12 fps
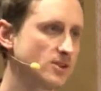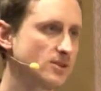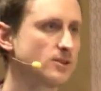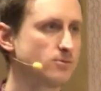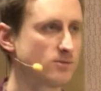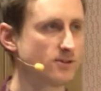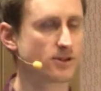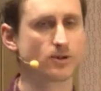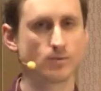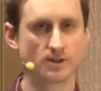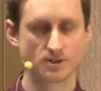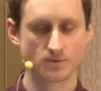the public who
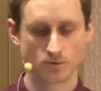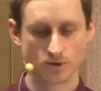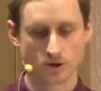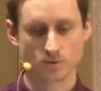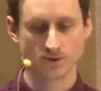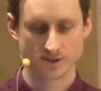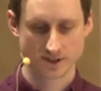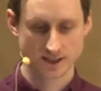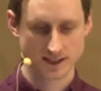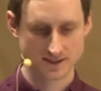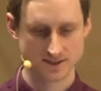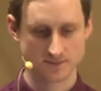want to work with the
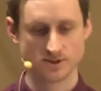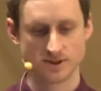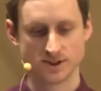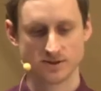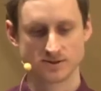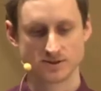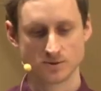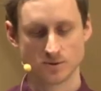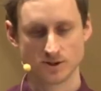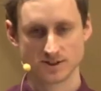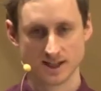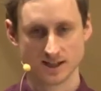collections, but they also
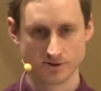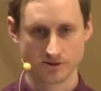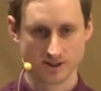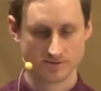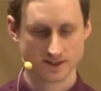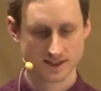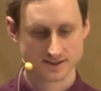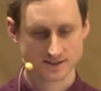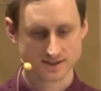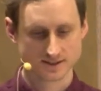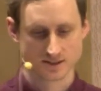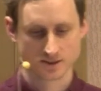want to have creative
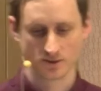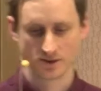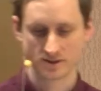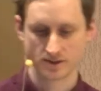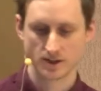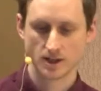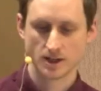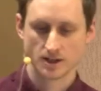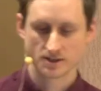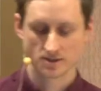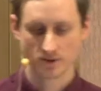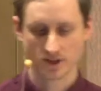license, and they want
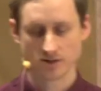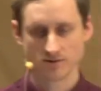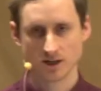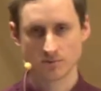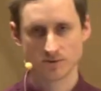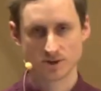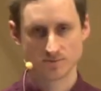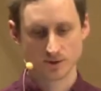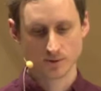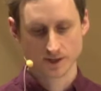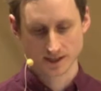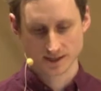to play around with the
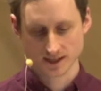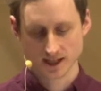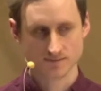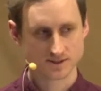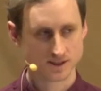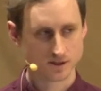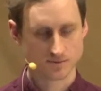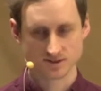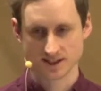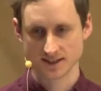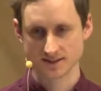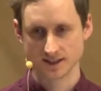poetic gaps in an
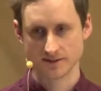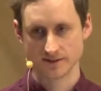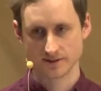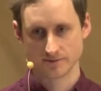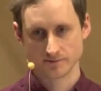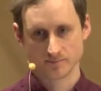object's narrative.